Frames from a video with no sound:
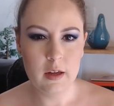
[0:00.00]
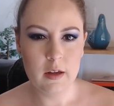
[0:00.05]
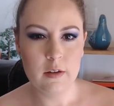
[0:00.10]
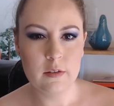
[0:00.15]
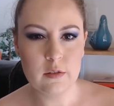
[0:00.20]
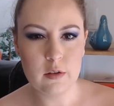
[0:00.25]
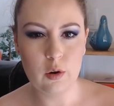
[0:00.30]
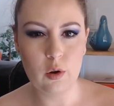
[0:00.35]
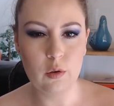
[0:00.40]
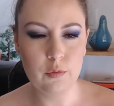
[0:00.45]

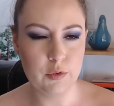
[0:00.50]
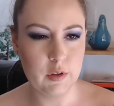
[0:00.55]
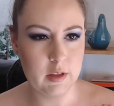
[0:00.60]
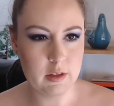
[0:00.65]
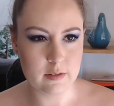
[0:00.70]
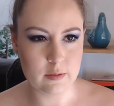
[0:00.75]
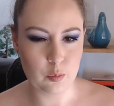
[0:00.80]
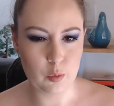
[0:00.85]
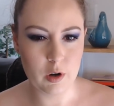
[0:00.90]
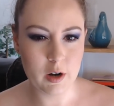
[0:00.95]
So hopefully
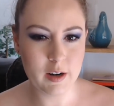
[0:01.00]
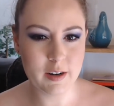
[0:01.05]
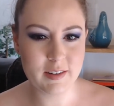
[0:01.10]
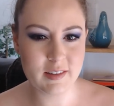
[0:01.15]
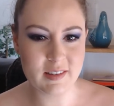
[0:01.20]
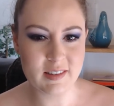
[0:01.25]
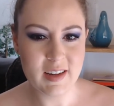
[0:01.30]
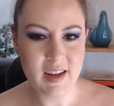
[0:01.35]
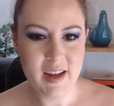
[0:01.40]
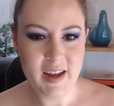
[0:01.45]
this
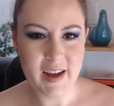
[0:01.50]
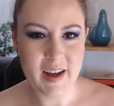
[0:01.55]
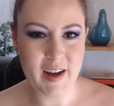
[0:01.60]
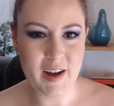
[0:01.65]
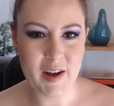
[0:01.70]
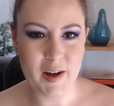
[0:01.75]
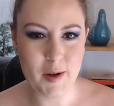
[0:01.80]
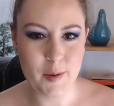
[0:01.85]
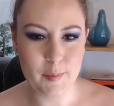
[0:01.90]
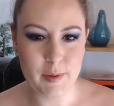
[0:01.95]
works.
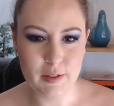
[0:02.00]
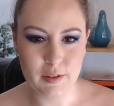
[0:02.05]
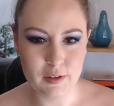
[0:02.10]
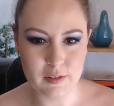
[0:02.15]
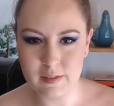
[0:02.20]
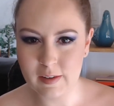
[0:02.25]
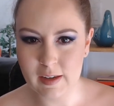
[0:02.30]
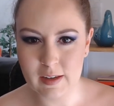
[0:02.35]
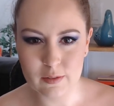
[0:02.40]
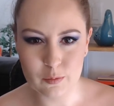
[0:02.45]
It
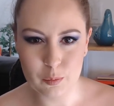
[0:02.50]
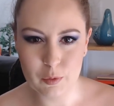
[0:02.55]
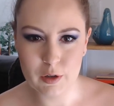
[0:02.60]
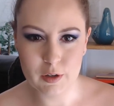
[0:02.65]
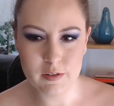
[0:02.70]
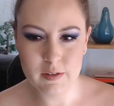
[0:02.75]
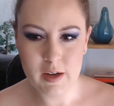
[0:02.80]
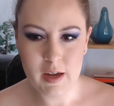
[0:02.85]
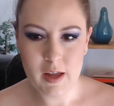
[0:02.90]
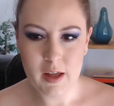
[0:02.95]
looks like it's
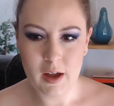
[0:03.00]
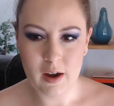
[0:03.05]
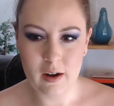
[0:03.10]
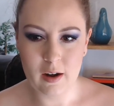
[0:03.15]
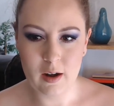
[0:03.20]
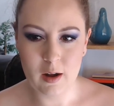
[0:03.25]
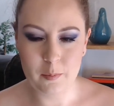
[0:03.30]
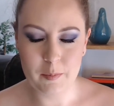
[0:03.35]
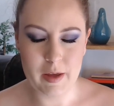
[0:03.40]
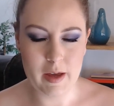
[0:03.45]
worked.
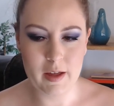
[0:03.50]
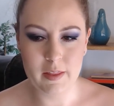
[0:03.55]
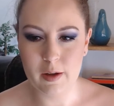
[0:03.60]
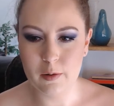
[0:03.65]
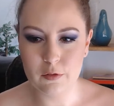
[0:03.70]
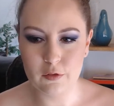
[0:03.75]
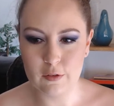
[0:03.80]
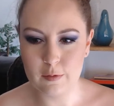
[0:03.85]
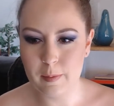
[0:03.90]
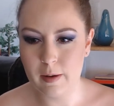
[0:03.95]
Yeah, that
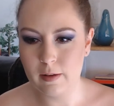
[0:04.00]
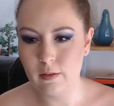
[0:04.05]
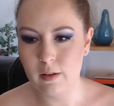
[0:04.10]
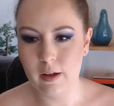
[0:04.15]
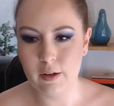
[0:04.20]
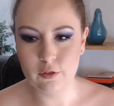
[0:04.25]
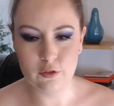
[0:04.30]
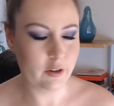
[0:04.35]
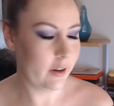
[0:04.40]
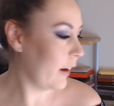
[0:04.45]
was just my
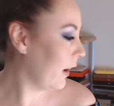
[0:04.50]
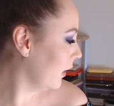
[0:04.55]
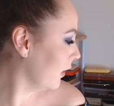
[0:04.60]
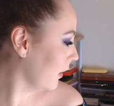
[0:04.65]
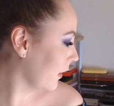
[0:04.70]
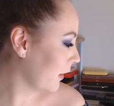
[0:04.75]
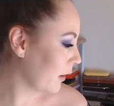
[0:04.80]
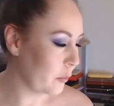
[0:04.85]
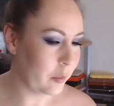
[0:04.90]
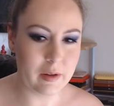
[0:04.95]
lunch. I had
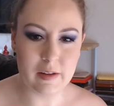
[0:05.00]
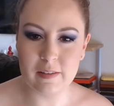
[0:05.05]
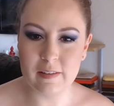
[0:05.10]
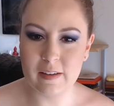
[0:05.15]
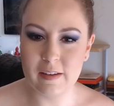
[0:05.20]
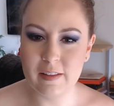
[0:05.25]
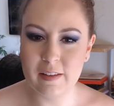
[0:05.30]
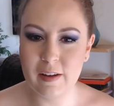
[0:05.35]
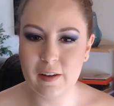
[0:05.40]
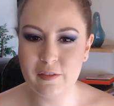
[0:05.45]
like a pizza
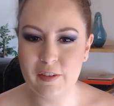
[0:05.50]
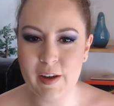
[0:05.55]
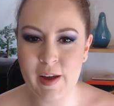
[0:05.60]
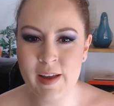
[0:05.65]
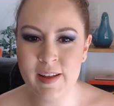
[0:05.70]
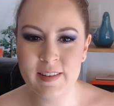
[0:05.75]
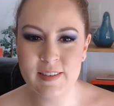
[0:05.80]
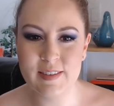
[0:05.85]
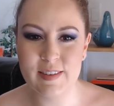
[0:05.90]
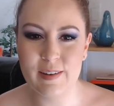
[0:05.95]
in the
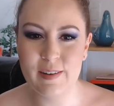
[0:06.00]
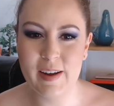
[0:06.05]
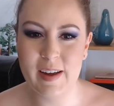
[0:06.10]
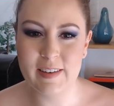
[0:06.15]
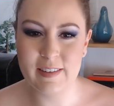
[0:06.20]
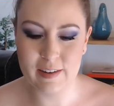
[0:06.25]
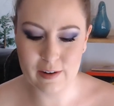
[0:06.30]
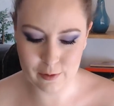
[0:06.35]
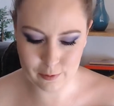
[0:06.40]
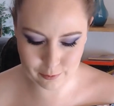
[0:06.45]
oven, so I had
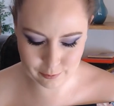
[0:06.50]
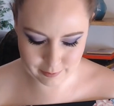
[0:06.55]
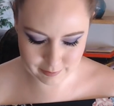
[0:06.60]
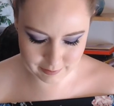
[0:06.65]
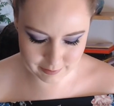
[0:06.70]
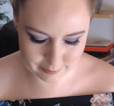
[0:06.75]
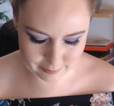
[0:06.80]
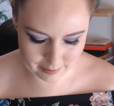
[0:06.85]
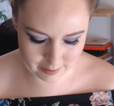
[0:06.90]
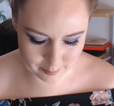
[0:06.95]
to go
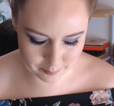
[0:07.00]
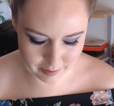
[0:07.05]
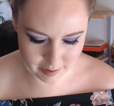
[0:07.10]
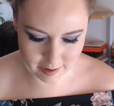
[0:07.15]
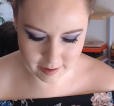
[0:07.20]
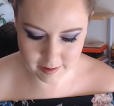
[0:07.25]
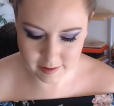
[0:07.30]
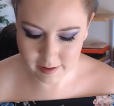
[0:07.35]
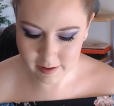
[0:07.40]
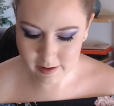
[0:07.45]
quickly grab that.